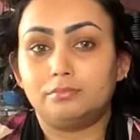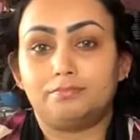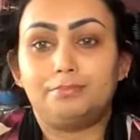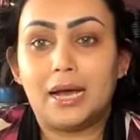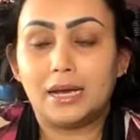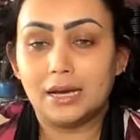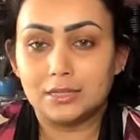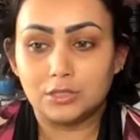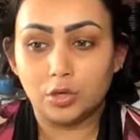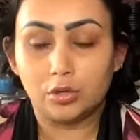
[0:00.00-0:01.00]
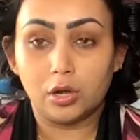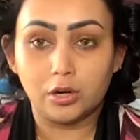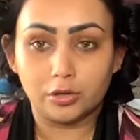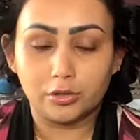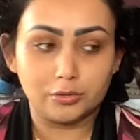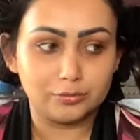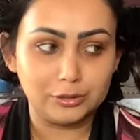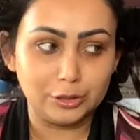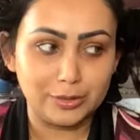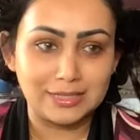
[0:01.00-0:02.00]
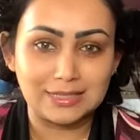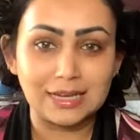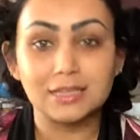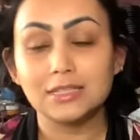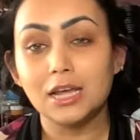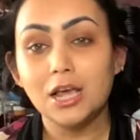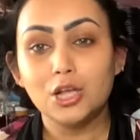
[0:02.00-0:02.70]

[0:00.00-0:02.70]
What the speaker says: Becca is no longer, exist.